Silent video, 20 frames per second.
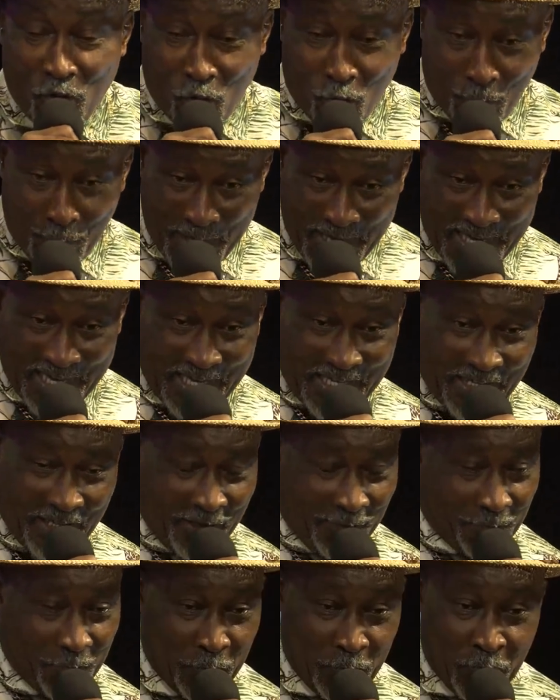domain.
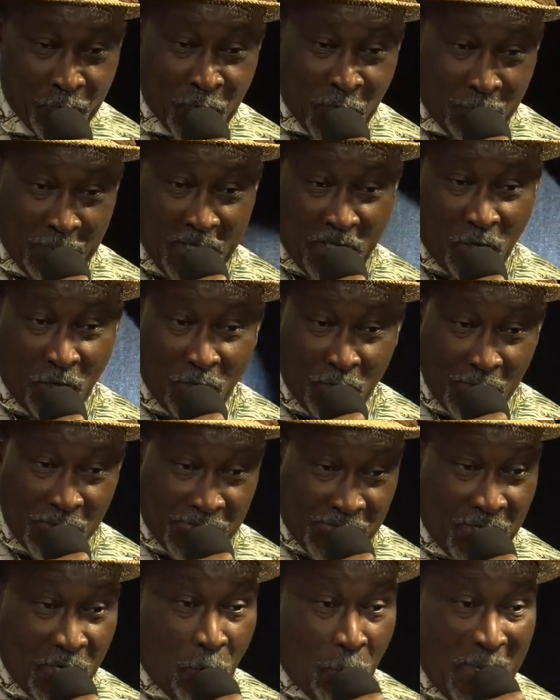
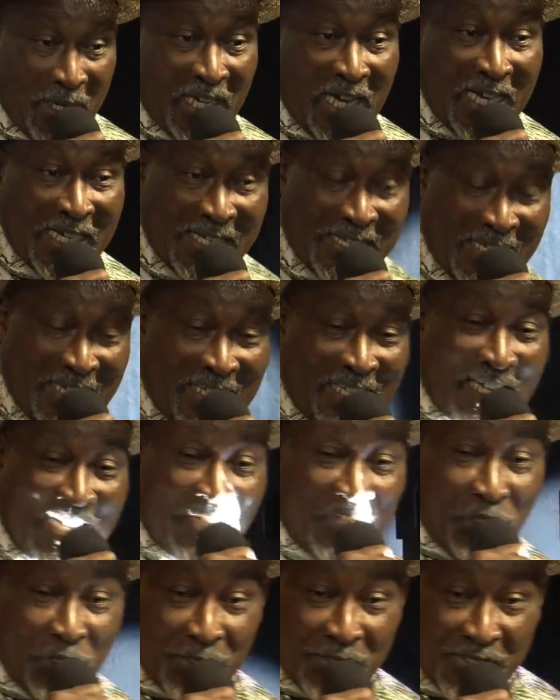Because when I say
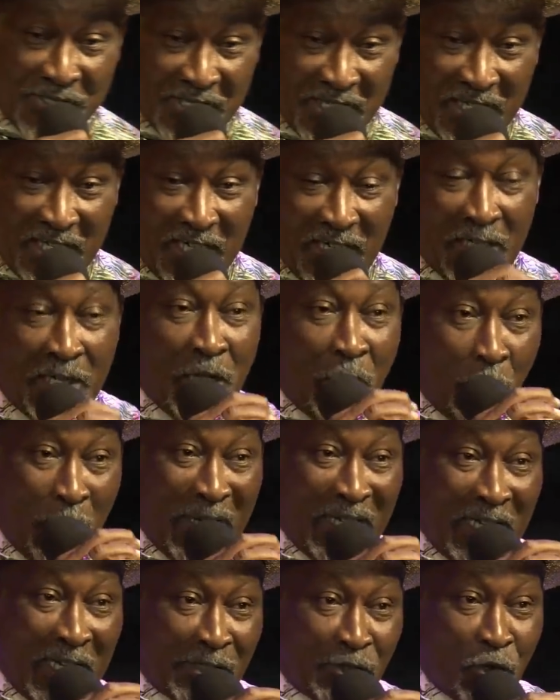that, you see,
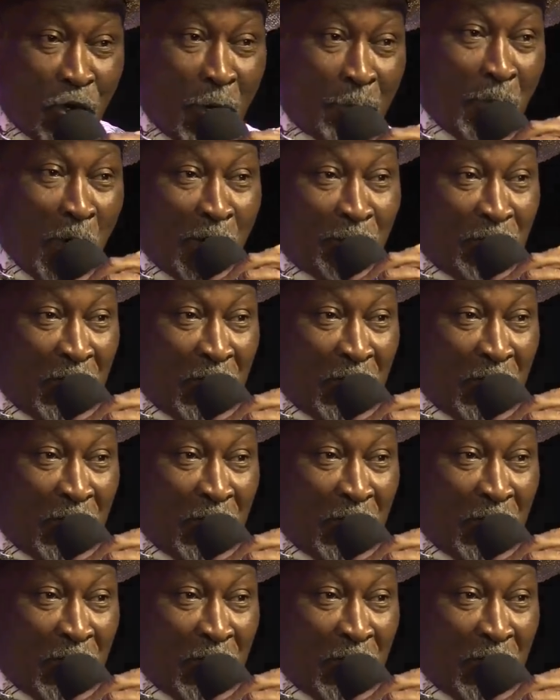when I talk about